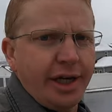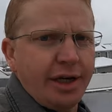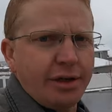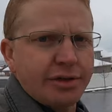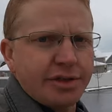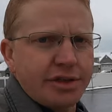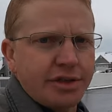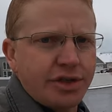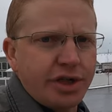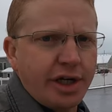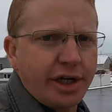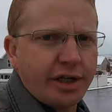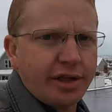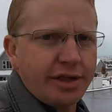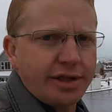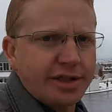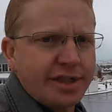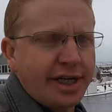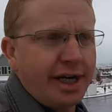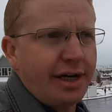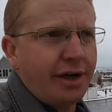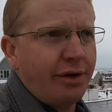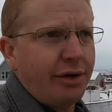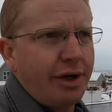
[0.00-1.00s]
house and check
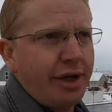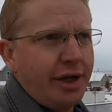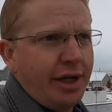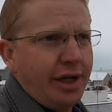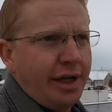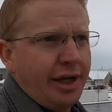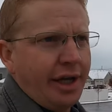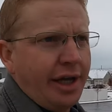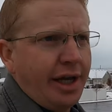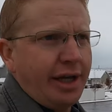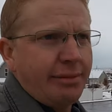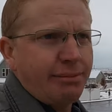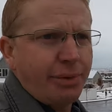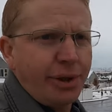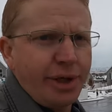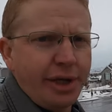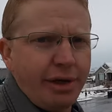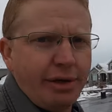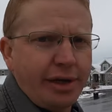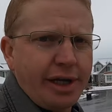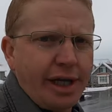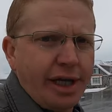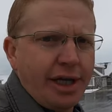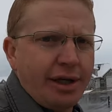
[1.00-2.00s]
this out and bring
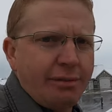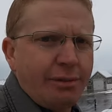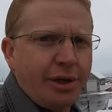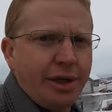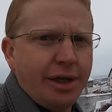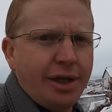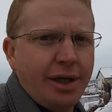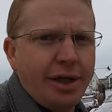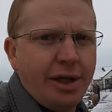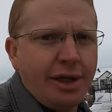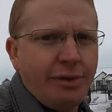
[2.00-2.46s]
your camera.